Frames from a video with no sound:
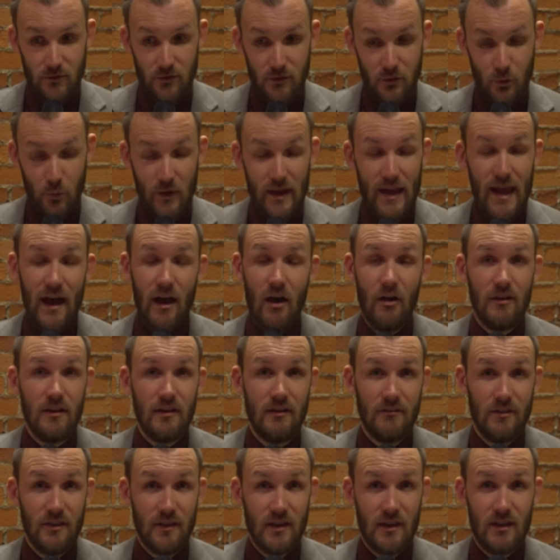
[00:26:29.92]
The reality
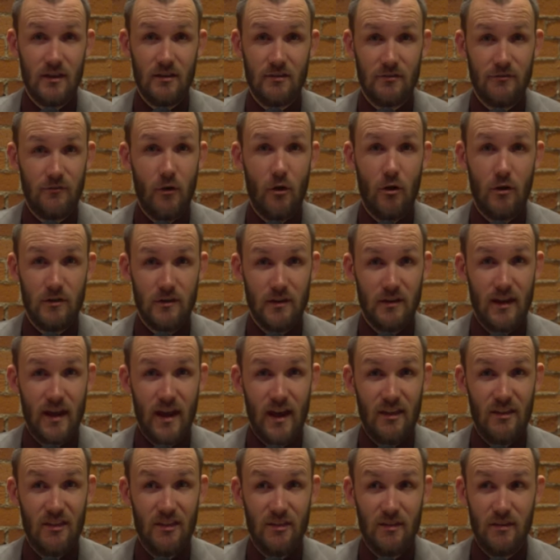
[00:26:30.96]
of the Kings falling to
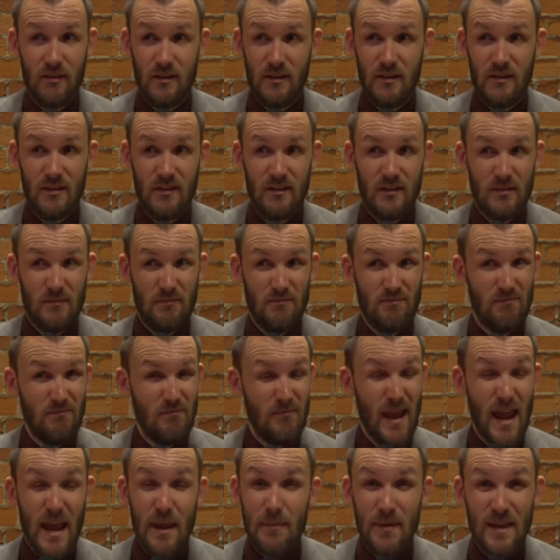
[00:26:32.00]
9th,
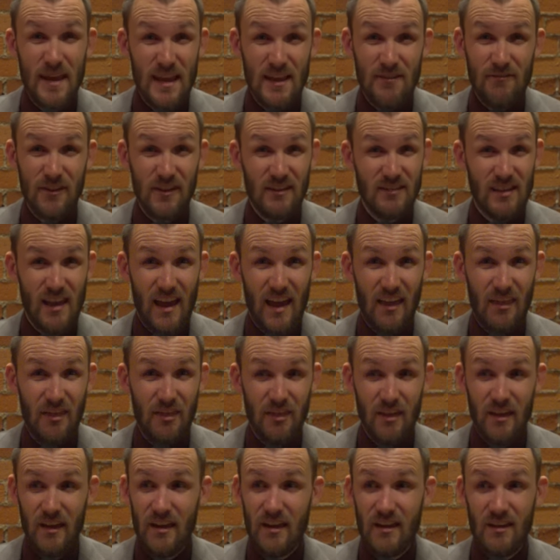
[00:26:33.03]
maybe even 10th,
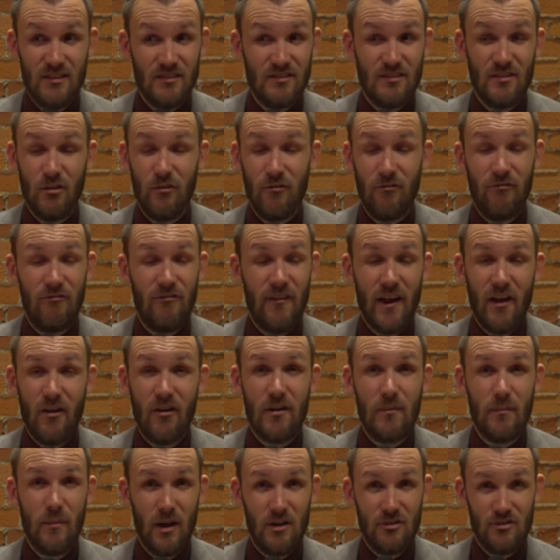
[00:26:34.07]
is still
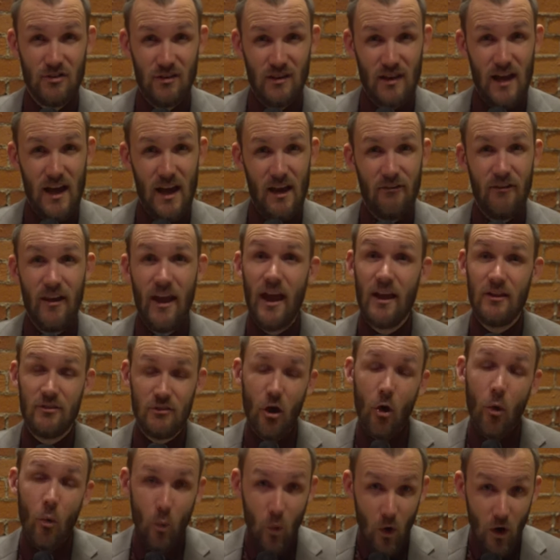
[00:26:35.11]
very much alive. And
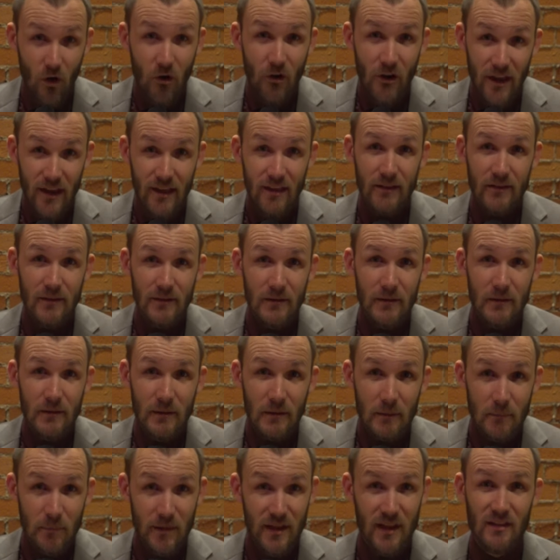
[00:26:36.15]
don't worry,
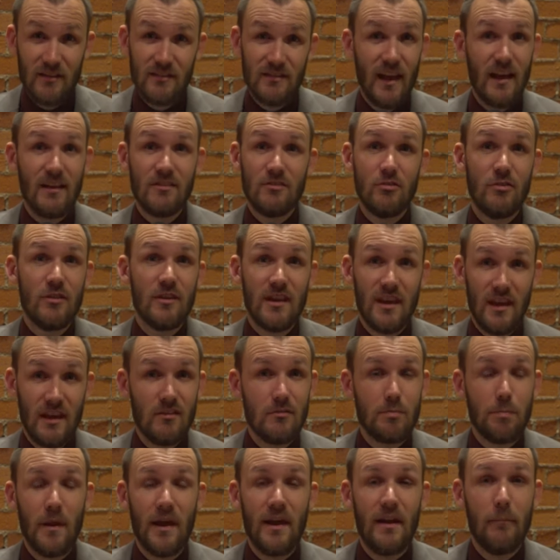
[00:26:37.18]
because guess who the
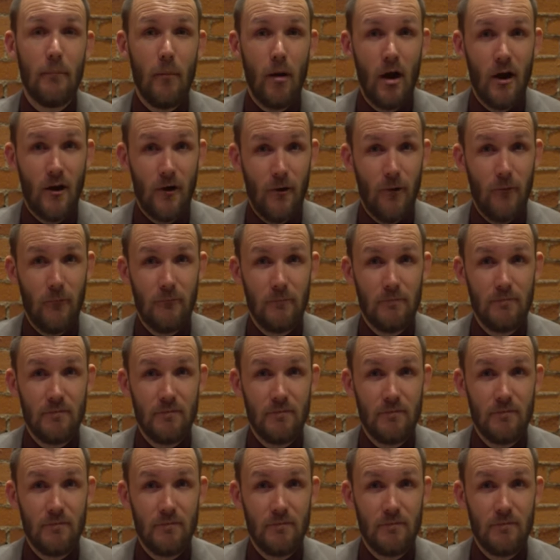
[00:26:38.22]
Kings play tomorrow?